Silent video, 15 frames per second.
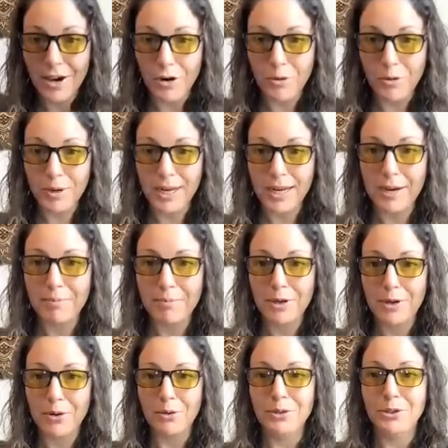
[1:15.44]
opening up
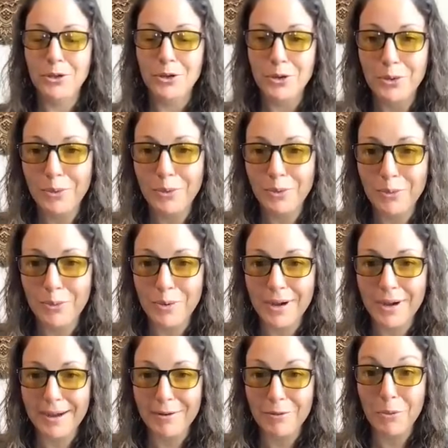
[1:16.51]
a whole new
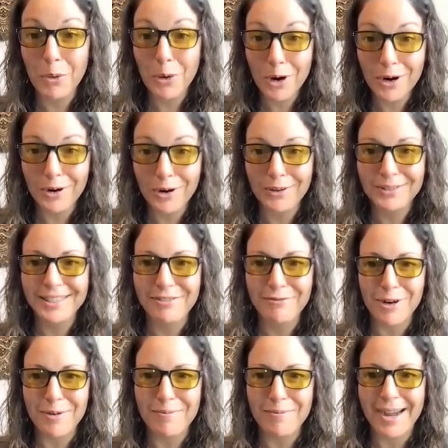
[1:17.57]
uh, world
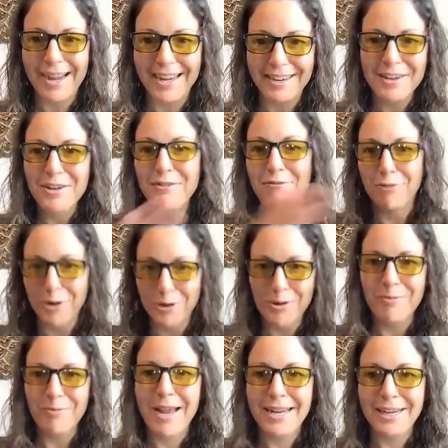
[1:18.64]
from my
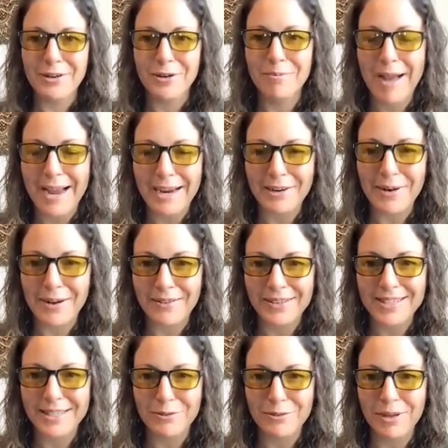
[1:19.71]
former medical background.
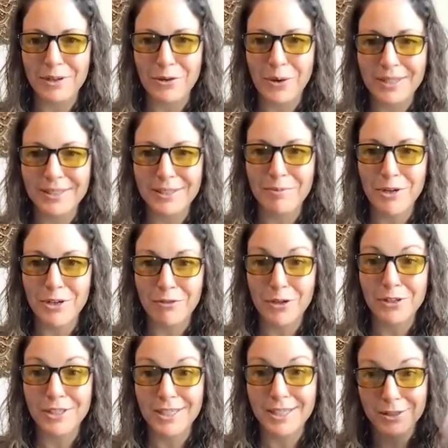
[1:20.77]
This is with Quantum
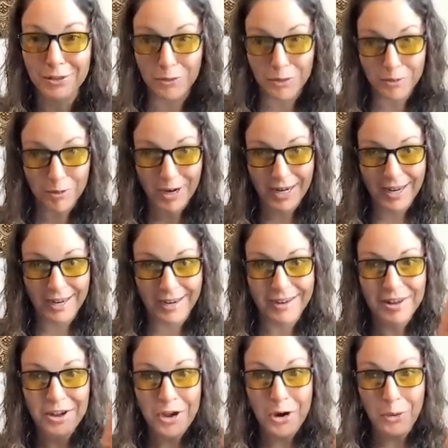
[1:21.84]
University. So we're bringing
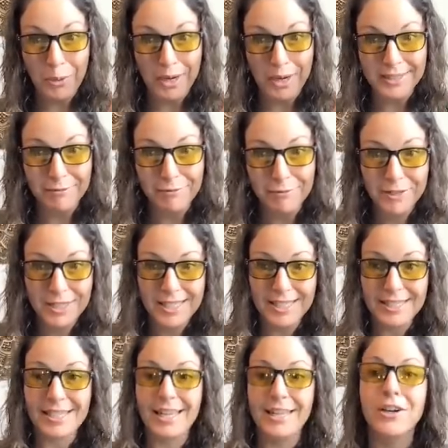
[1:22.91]
quantum
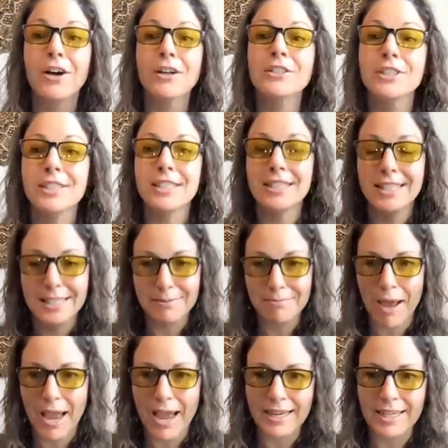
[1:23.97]
physics and consciousness
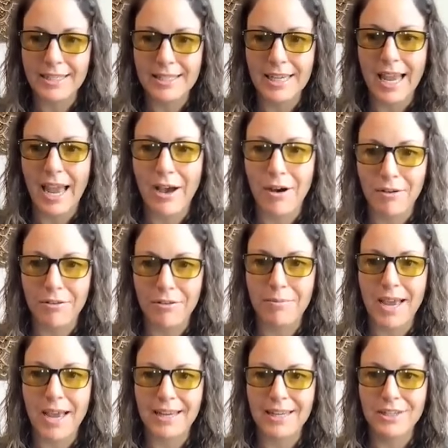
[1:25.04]
back into health,
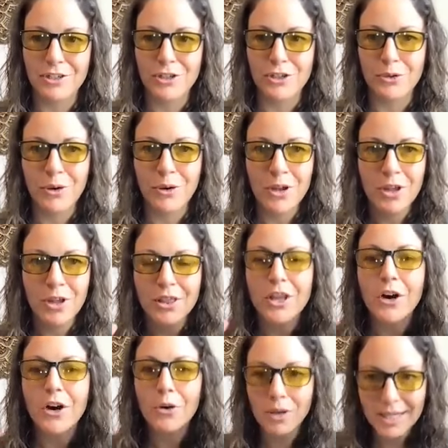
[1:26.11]
back into
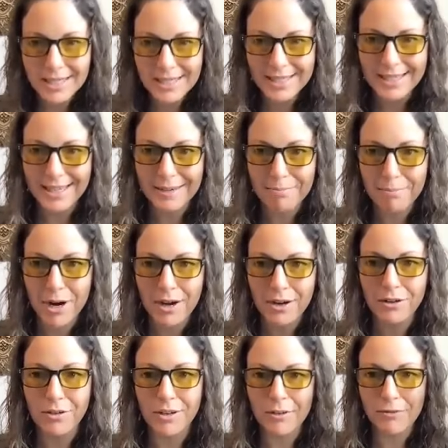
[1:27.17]
the holistic
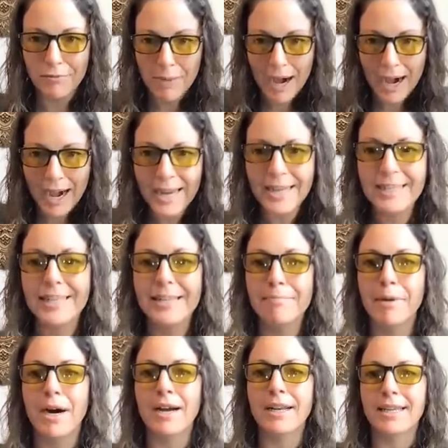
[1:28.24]
model of mind
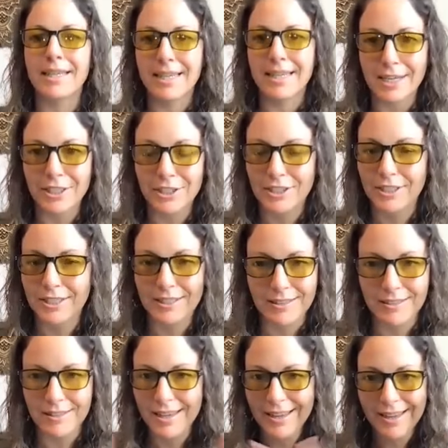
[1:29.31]
and body connection,
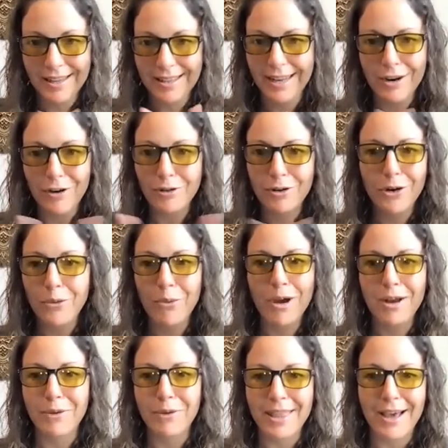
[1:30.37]
because they don't go
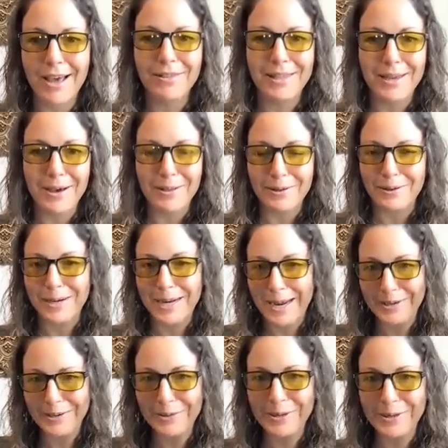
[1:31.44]
one without the other. And
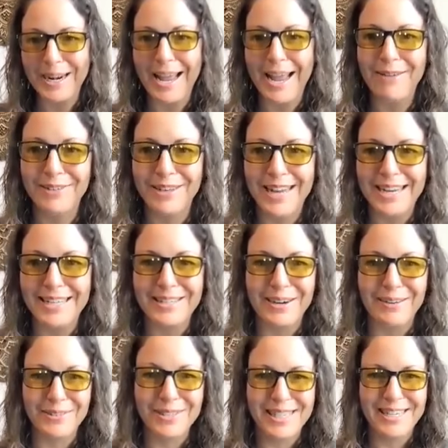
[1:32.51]
I know we're going to have a nice
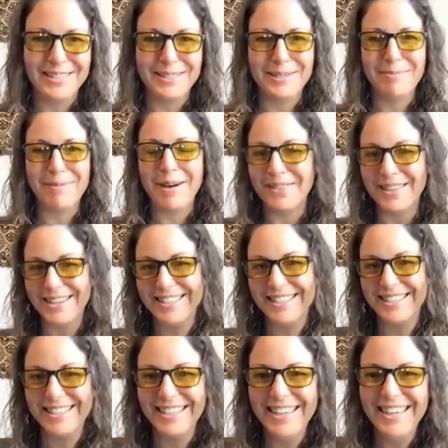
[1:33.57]
conversation about
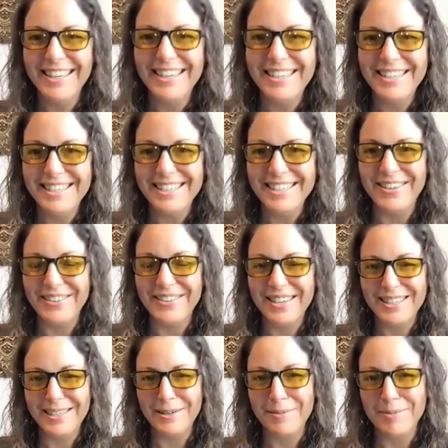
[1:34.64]
this. So
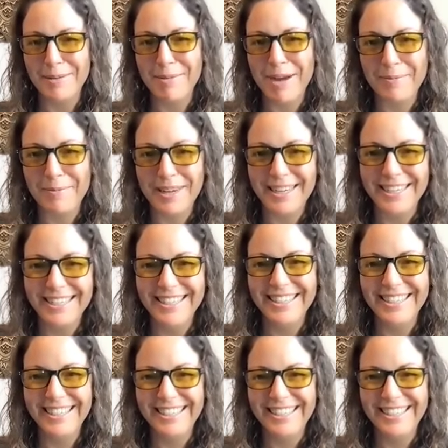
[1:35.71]
that's a little bit about me.